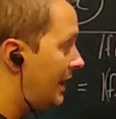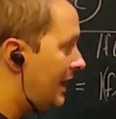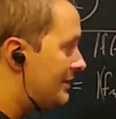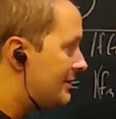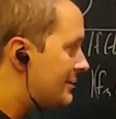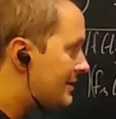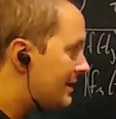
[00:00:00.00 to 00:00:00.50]
I'm
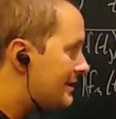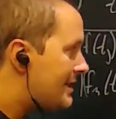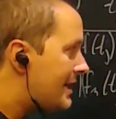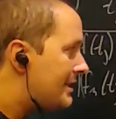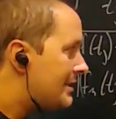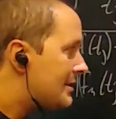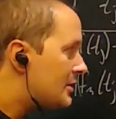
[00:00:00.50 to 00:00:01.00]
just going to
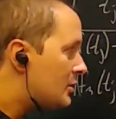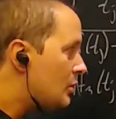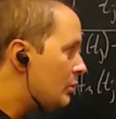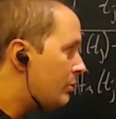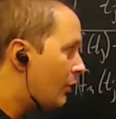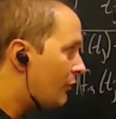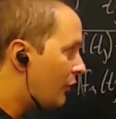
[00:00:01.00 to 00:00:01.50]
take the
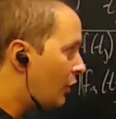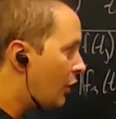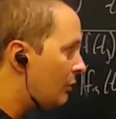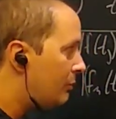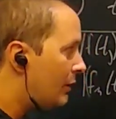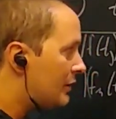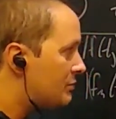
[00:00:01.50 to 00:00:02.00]
sup over
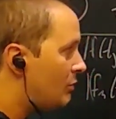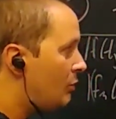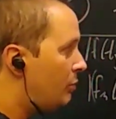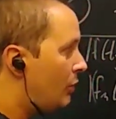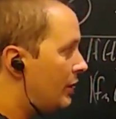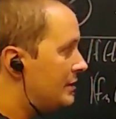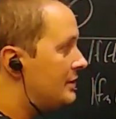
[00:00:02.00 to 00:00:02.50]
all possible
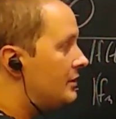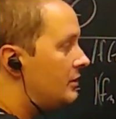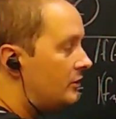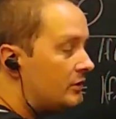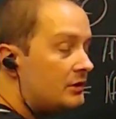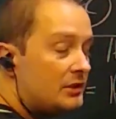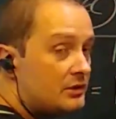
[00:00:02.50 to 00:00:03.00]
points in the
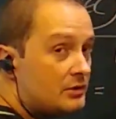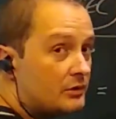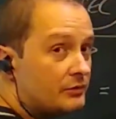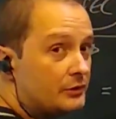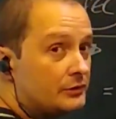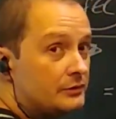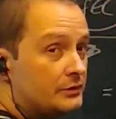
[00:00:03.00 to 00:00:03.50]
unit
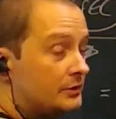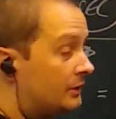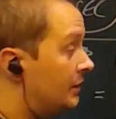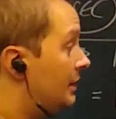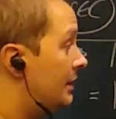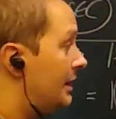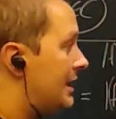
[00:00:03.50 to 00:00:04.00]
interval.
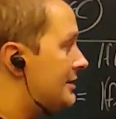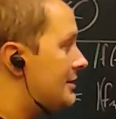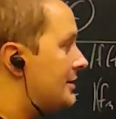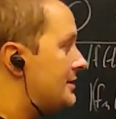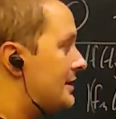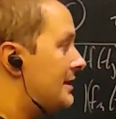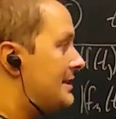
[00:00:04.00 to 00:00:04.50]
And
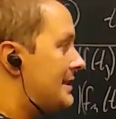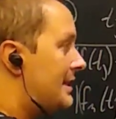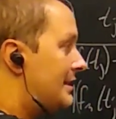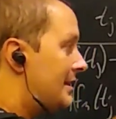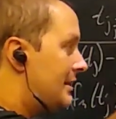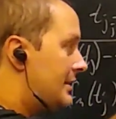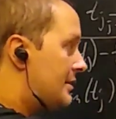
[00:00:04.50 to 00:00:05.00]
just going to say
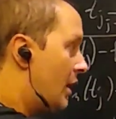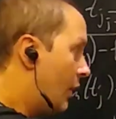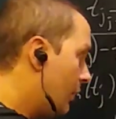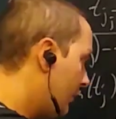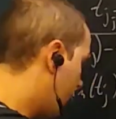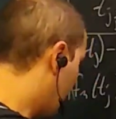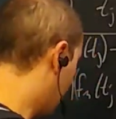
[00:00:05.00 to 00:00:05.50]
that this
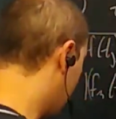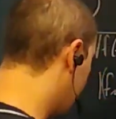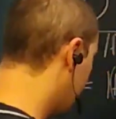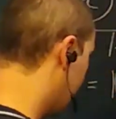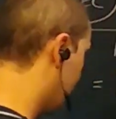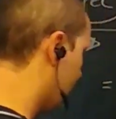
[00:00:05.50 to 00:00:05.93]
whole thing